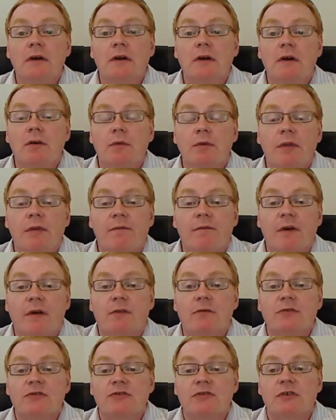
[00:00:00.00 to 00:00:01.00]
when the
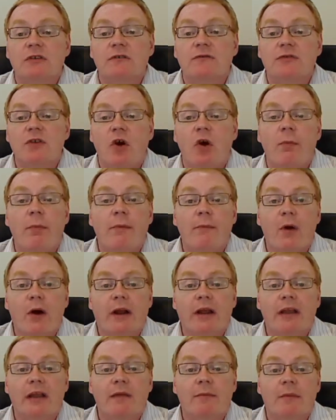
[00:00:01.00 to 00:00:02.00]
Federal Reserve's Open
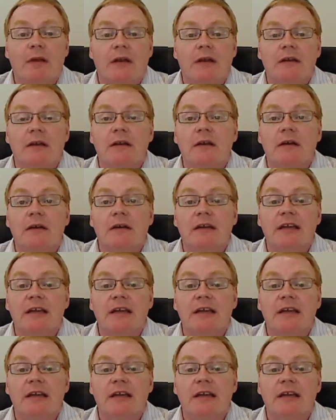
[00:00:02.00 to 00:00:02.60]
Market Committee